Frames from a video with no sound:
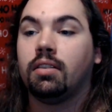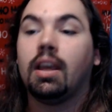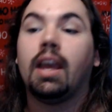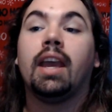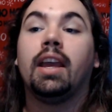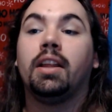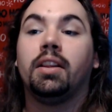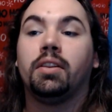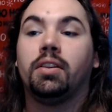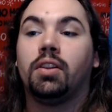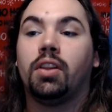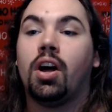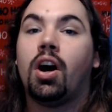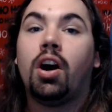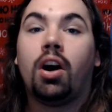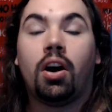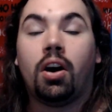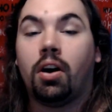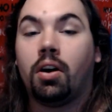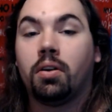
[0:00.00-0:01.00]
a
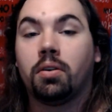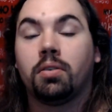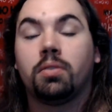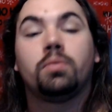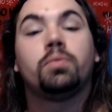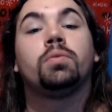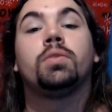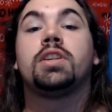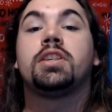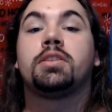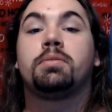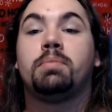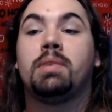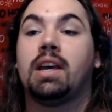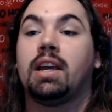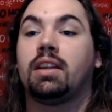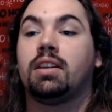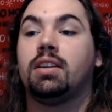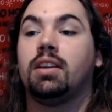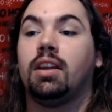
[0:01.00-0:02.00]
law
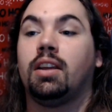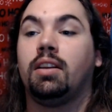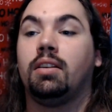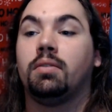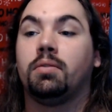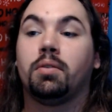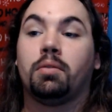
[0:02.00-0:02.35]
respecting